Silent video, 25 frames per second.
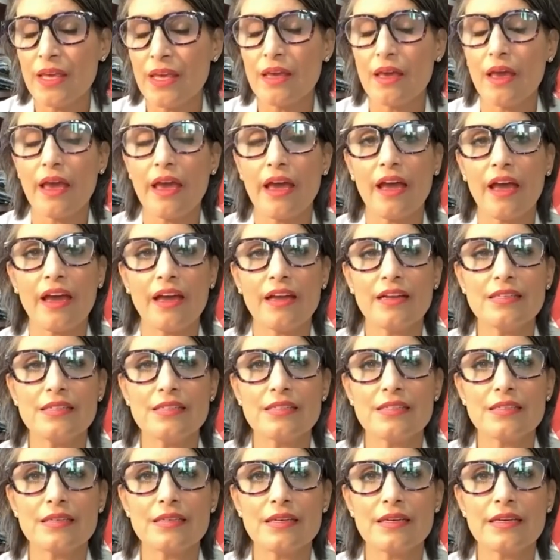And
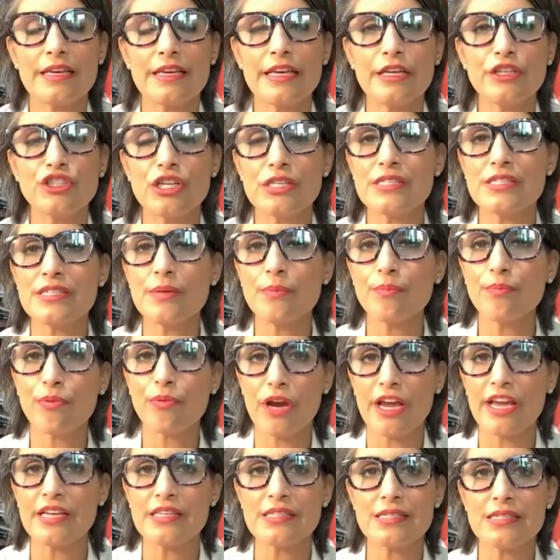he just
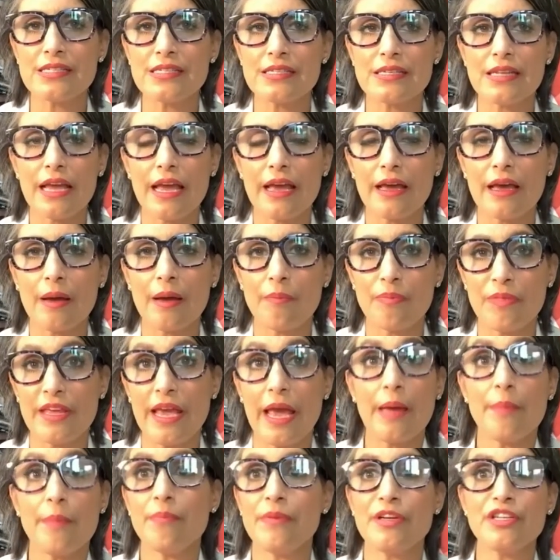embraced um, the
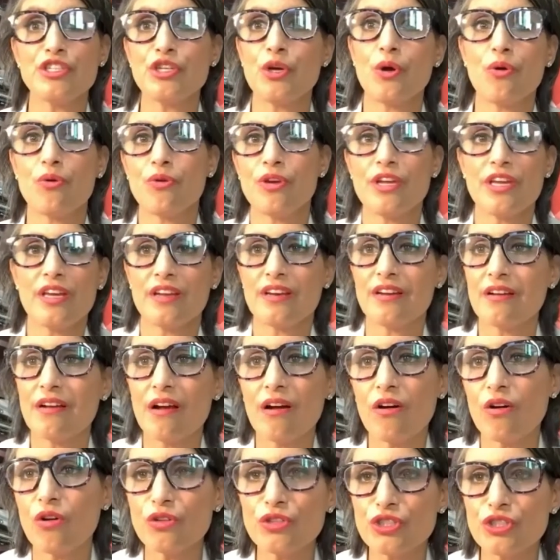Edmontonian
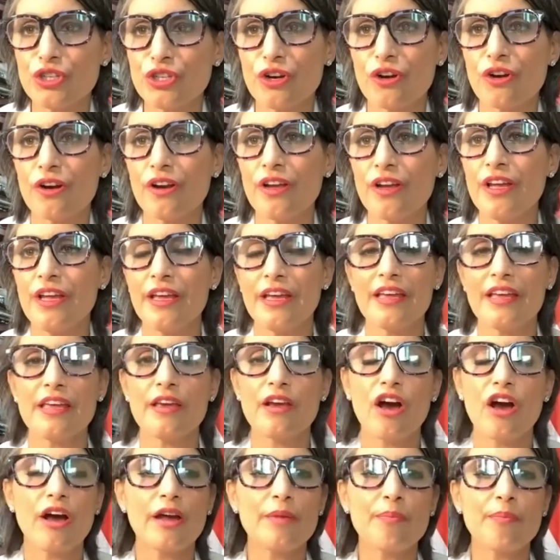culture. He
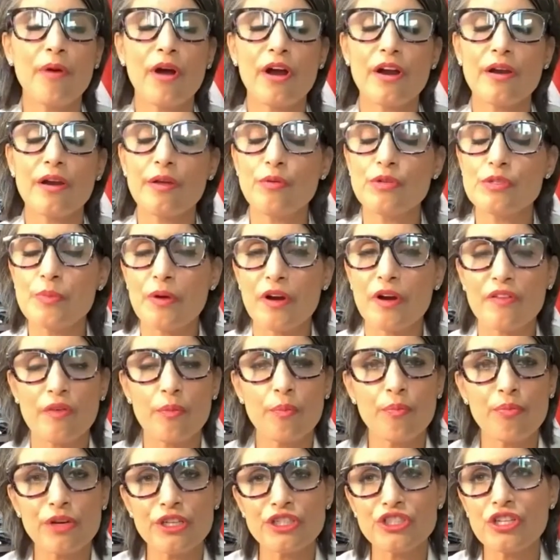got part, he was part of a
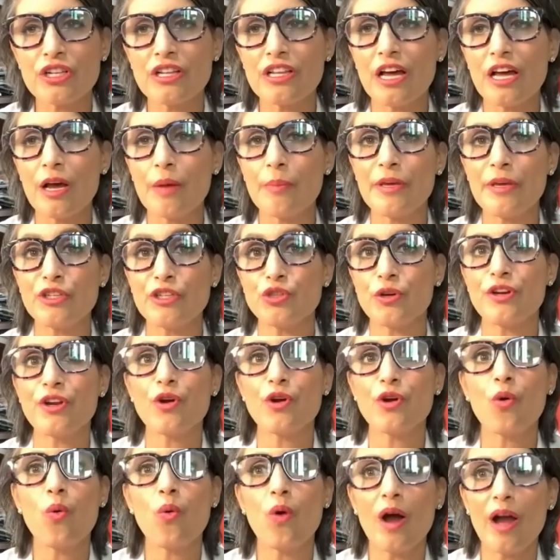bridge club. He joined a
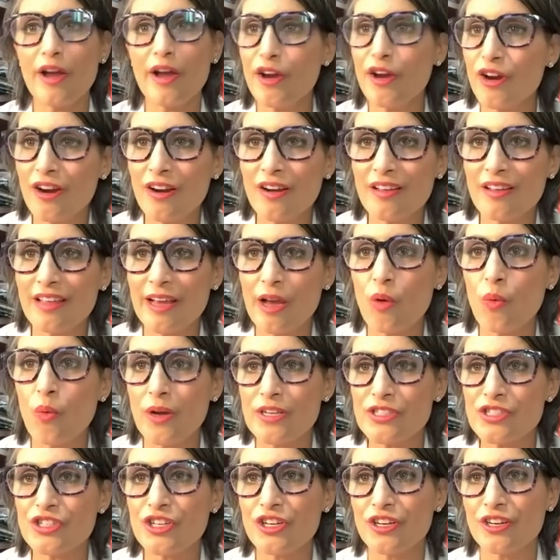choir, like a
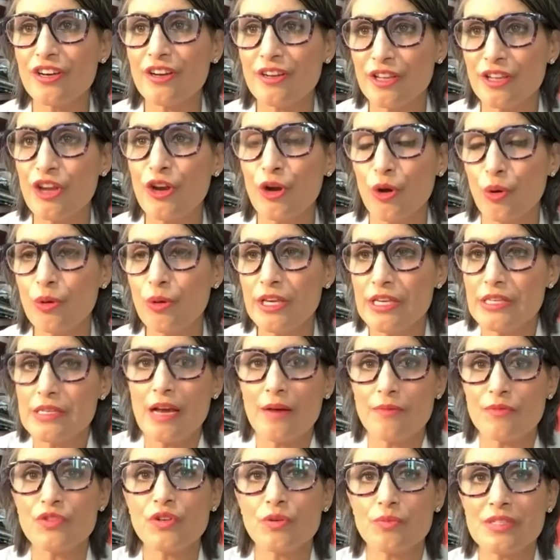Western, you know, he
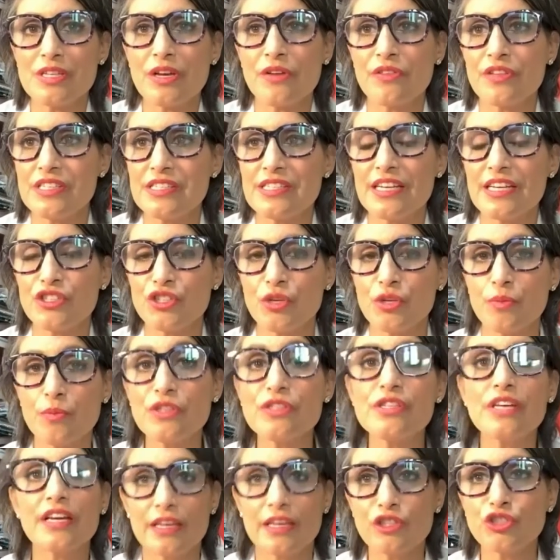comes from Southeast Asian
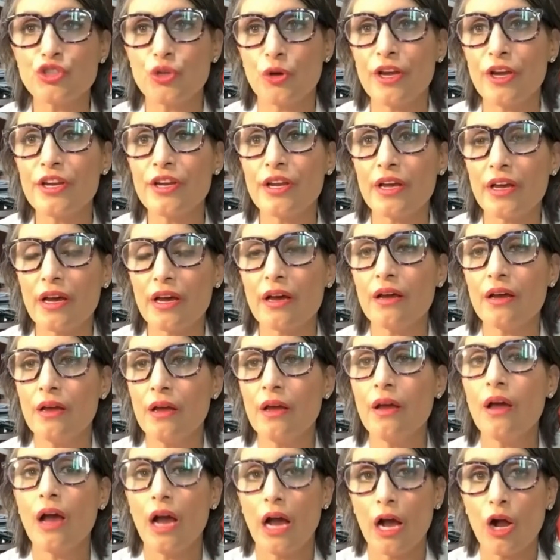music. He joined a,
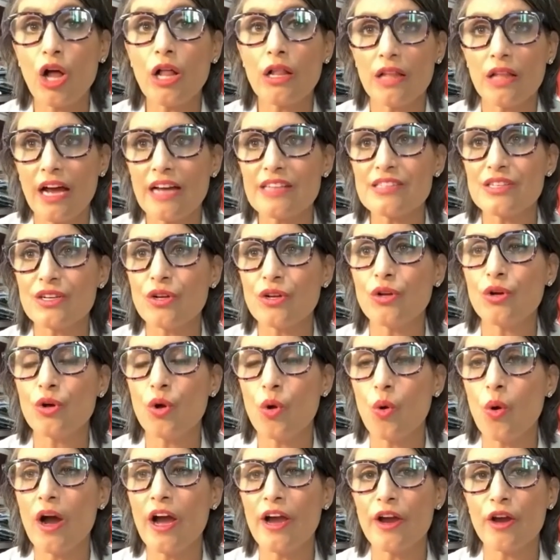a classical
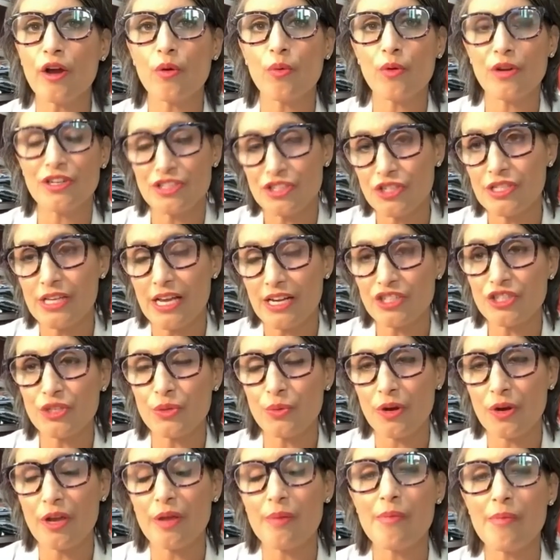choir, which is
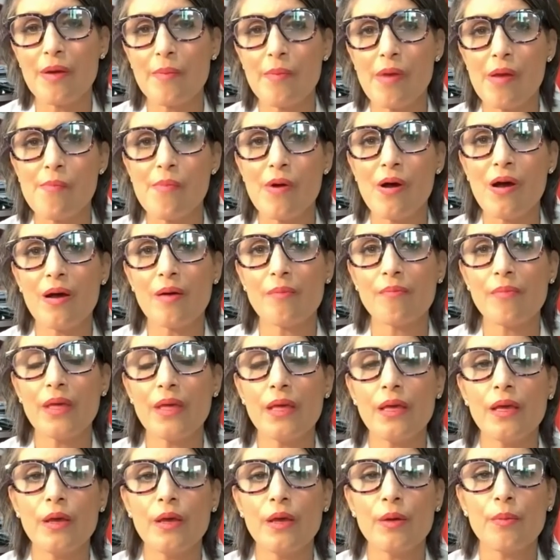actually where he met my mom.
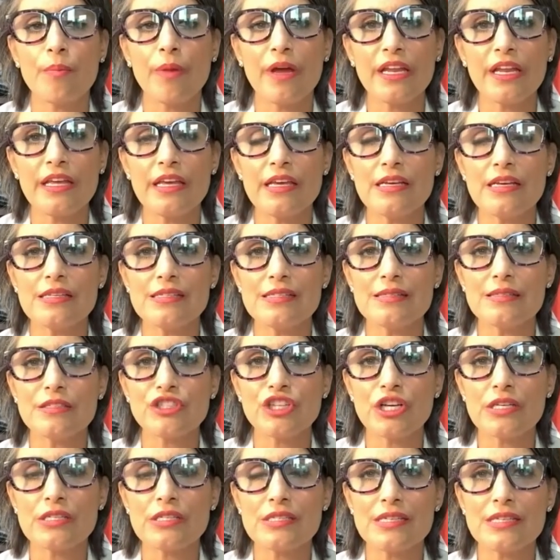But he's
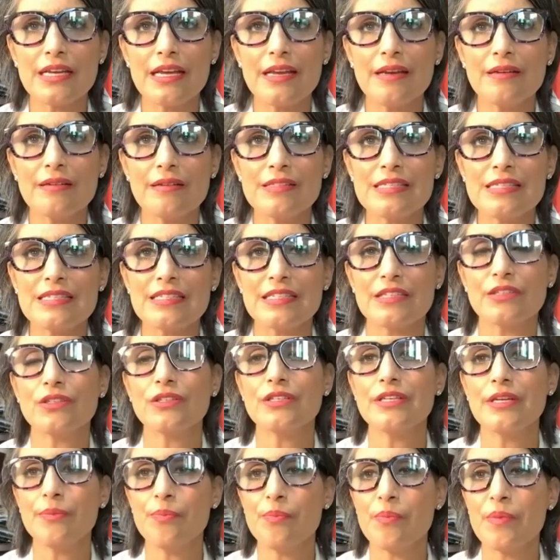just
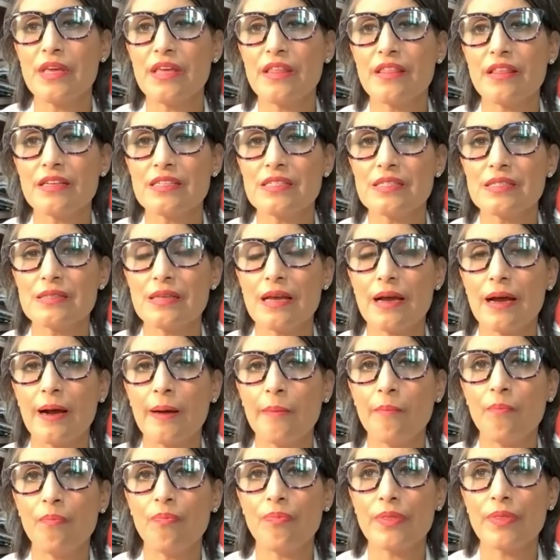instilled in me this
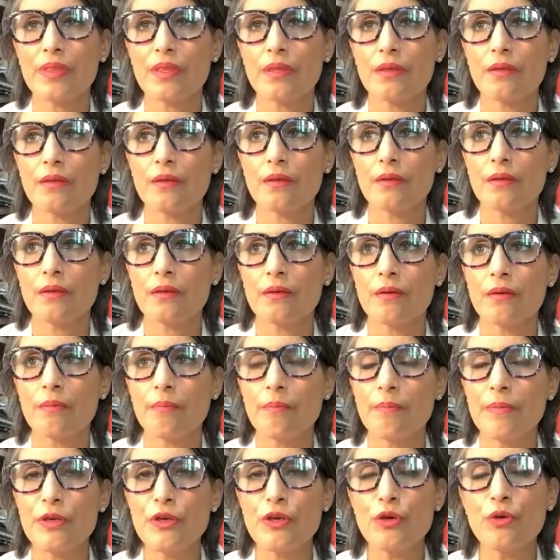um,
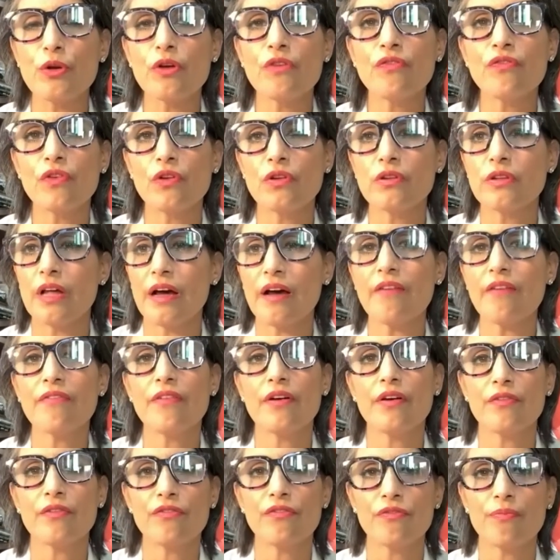beautiful love
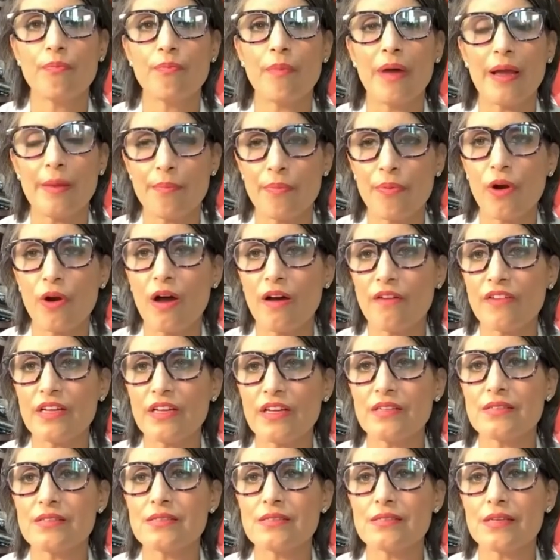of my
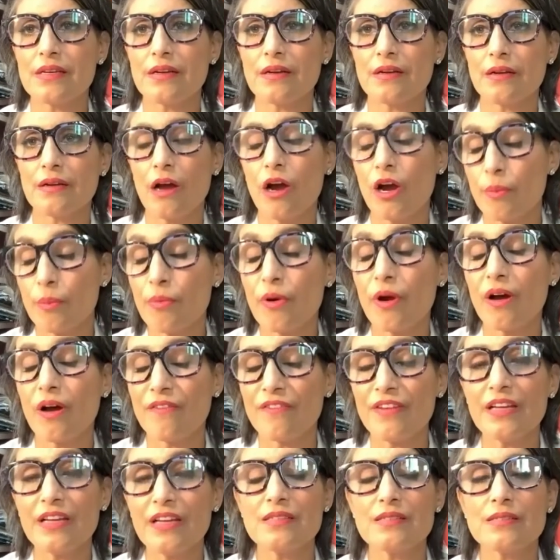province and our
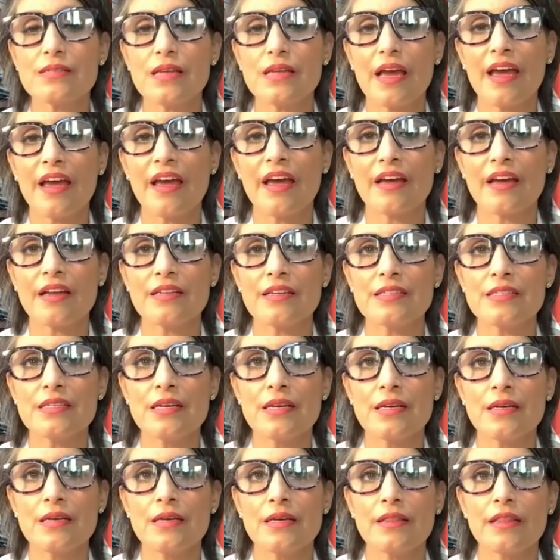province and
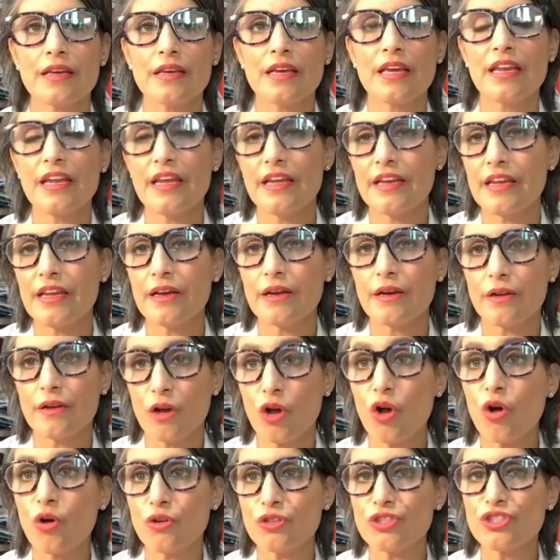the Canadian
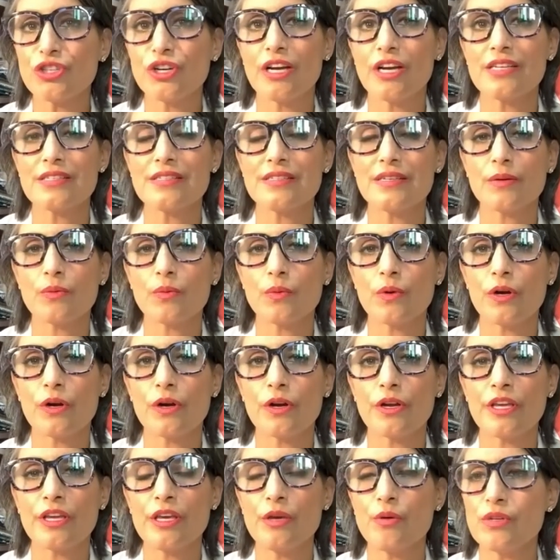culture, as it
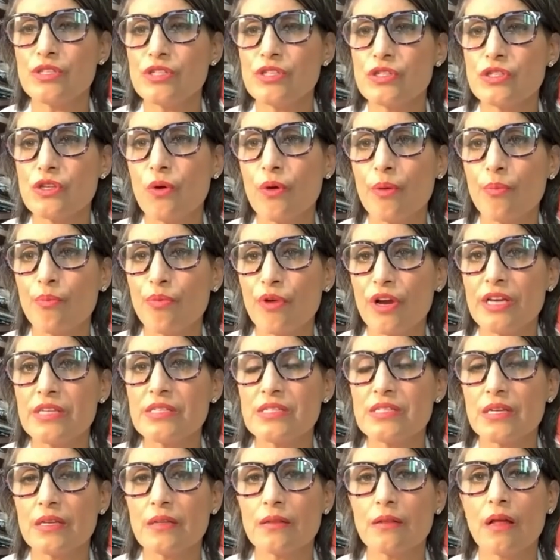were. He was so
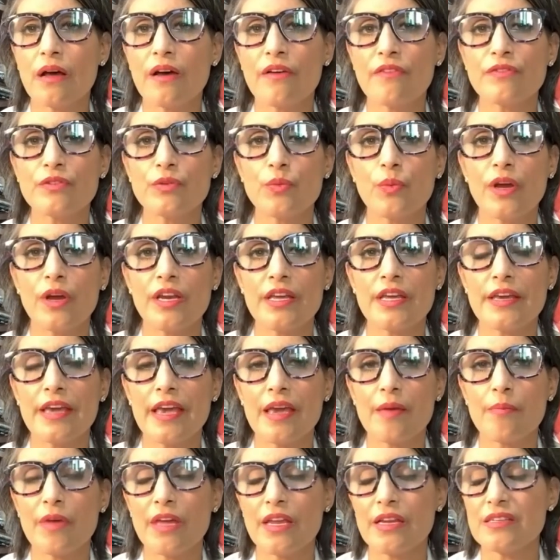embraced and loved when he
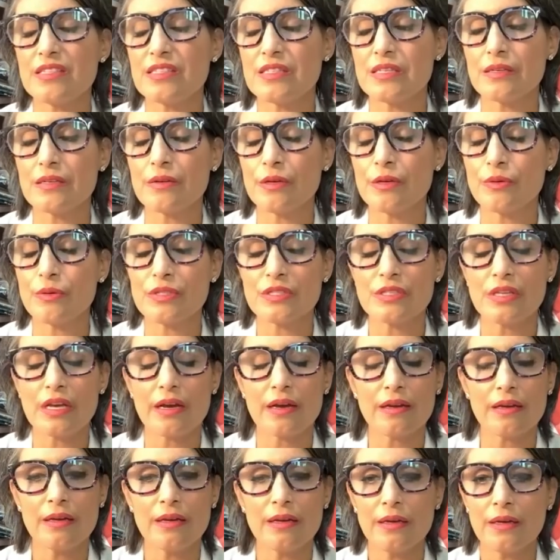came in. He was
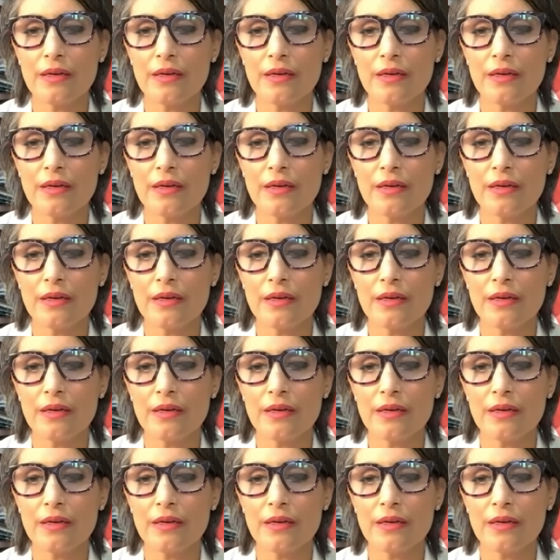a